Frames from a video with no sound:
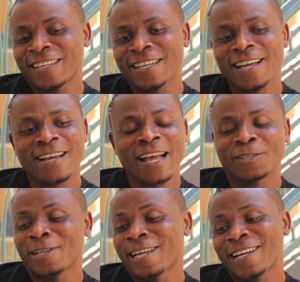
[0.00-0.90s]
yeah,
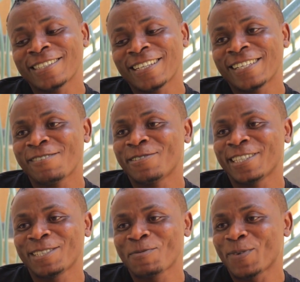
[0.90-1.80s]
I, like I said,
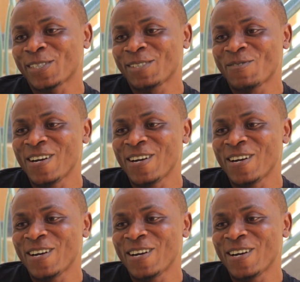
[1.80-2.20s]
everything is possible.